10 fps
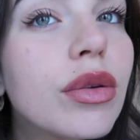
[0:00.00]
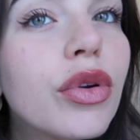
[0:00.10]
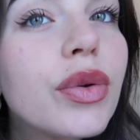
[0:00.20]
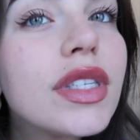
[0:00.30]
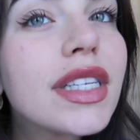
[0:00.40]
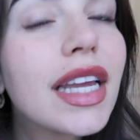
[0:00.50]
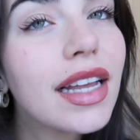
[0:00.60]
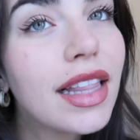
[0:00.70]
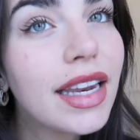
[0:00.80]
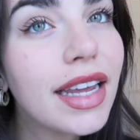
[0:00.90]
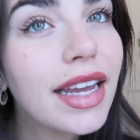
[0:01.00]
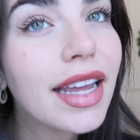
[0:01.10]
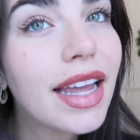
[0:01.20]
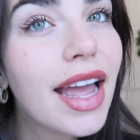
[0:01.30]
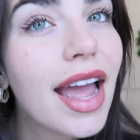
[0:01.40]
I'm going to a skin
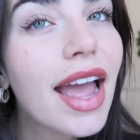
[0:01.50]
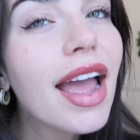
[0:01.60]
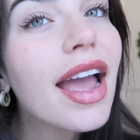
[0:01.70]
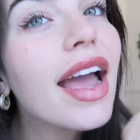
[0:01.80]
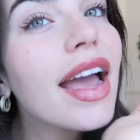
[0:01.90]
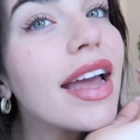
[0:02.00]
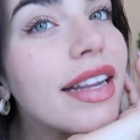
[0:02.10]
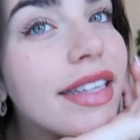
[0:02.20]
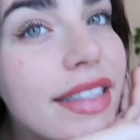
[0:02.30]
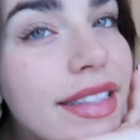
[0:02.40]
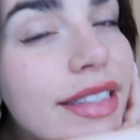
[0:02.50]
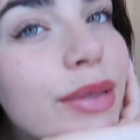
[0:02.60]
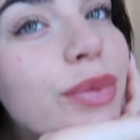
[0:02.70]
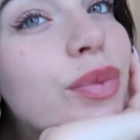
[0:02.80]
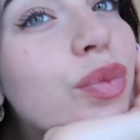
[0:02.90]
clinic and
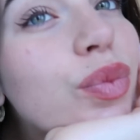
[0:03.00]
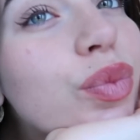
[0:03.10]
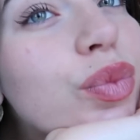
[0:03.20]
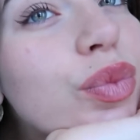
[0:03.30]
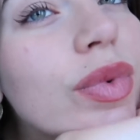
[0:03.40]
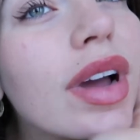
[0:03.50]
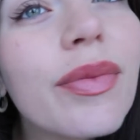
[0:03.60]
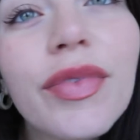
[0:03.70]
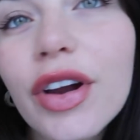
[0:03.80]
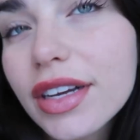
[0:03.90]
I'm very